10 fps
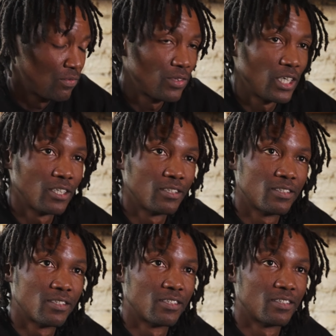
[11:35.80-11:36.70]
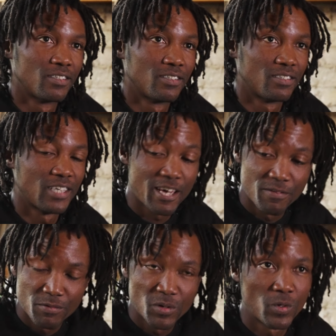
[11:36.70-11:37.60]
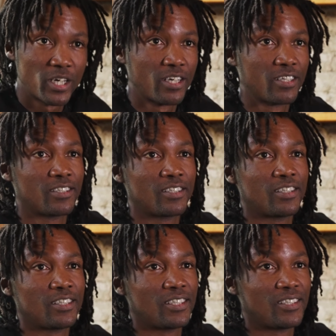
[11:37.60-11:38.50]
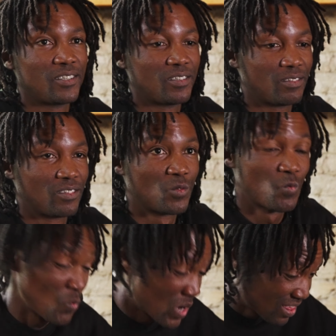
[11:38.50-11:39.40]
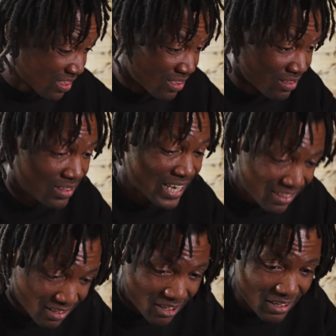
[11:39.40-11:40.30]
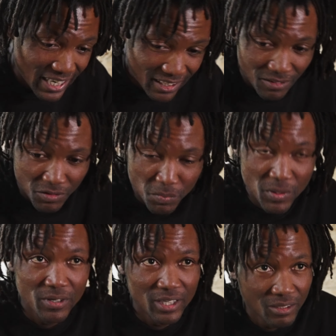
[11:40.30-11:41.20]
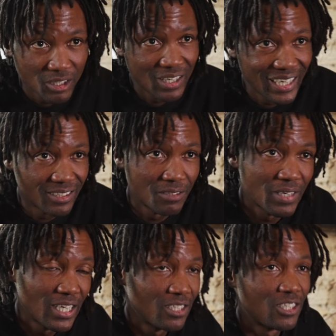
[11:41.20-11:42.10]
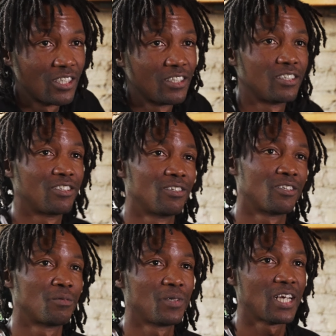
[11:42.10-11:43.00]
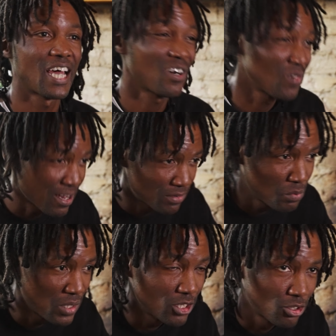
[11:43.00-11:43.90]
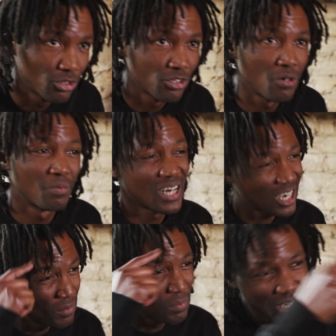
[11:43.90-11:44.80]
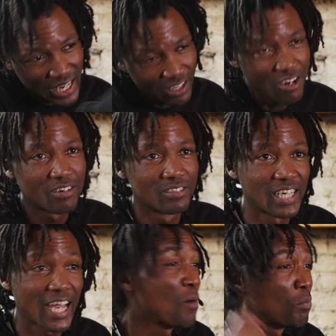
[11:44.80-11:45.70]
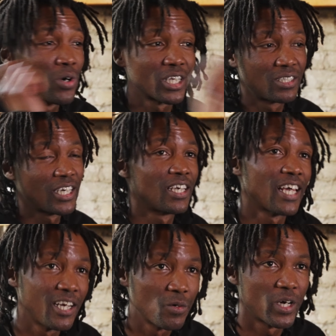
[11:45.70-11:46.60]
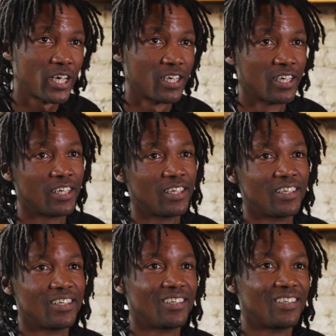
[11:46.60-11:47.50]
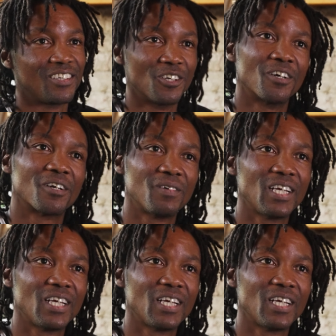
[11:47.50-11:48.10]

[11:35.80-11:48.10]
of things everywhere with like the collective spirit and collective energy. You know what I mean? Like, I don't have to be at your show, but I can be like, yo, like I bought a ticket anyway. You know what I